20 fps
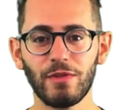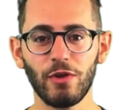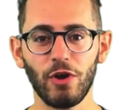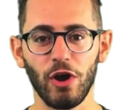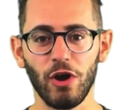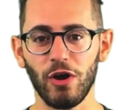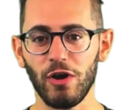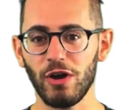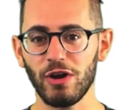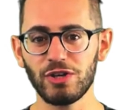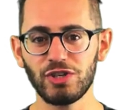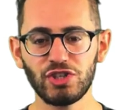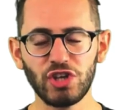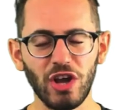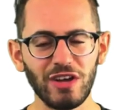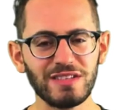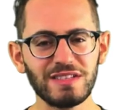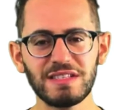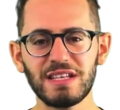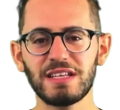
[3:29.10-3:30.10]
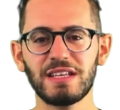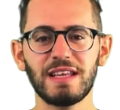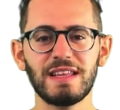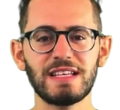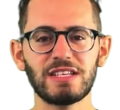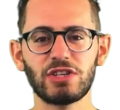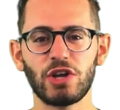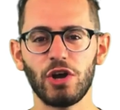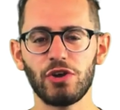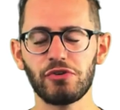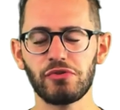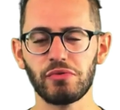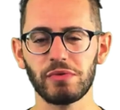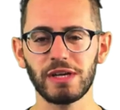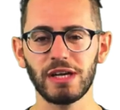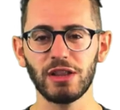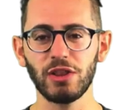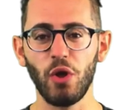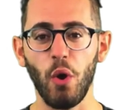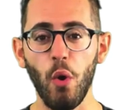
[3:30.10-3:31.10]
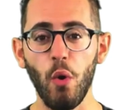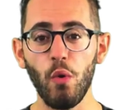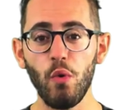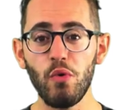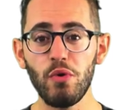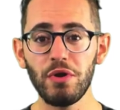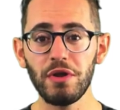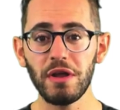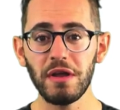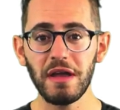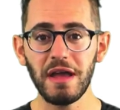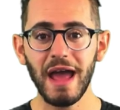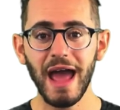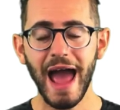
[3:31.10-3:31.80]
adjusted to this country alone,